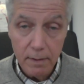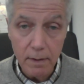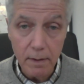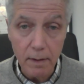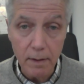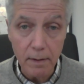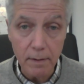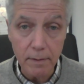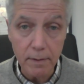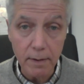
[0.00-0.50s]

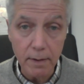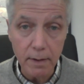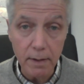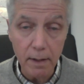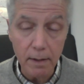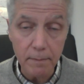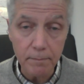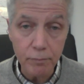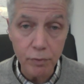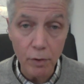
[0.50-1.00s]
Uh, the
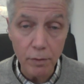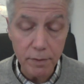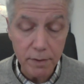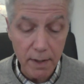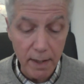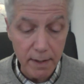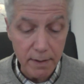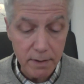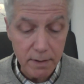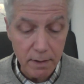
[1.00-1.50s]
uh,
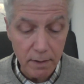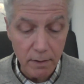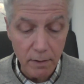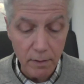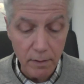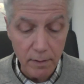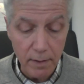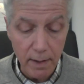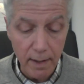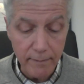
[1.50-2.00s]
protests
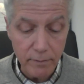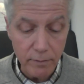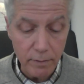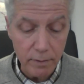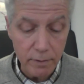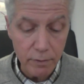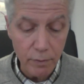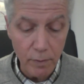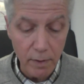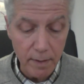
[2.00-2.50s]
occurred after a
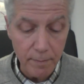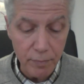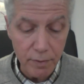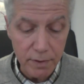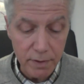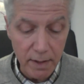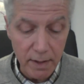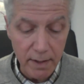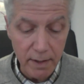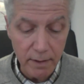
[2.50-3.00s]

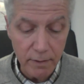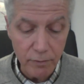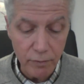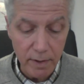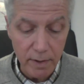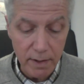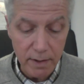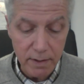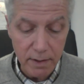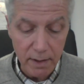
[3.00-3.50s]
20%
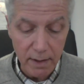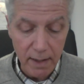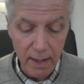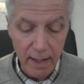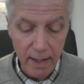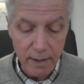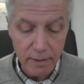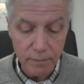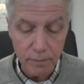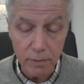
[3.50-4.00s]
increase in
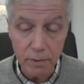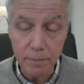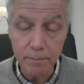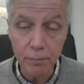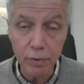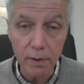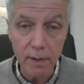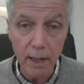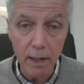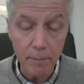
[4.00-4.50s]
gas was
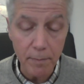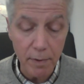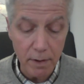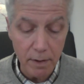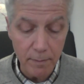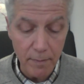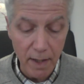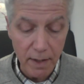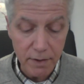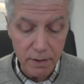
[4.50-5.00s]
put out by the
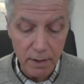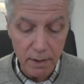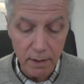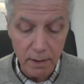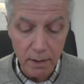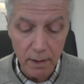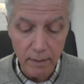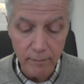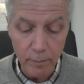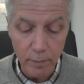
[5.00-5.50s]
Mexican
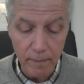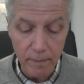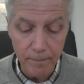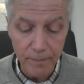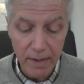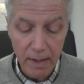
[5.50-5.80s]
government.